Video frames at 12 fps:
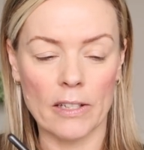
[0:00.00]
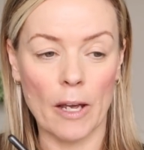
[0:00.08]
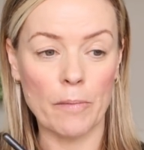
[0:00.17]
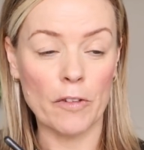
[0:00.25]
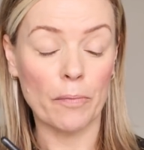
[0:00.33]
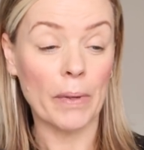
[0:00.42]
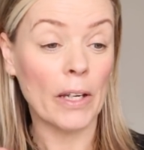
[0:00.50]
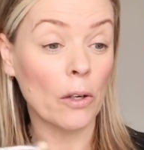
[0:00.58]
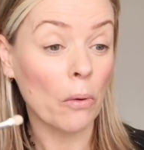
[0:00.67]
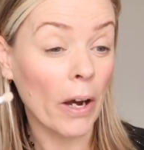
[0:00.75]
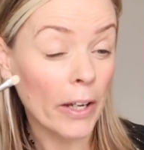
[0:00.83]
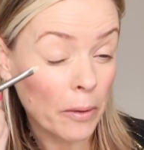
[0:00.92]
terms of being
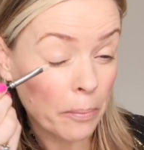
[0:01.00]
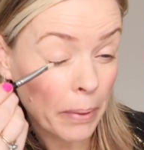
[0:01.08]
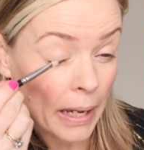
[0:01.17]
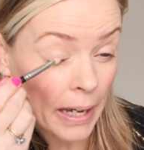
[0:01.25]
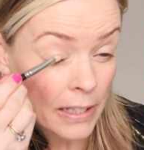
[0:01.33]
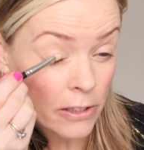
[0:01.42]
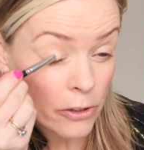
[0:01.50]
quite compact,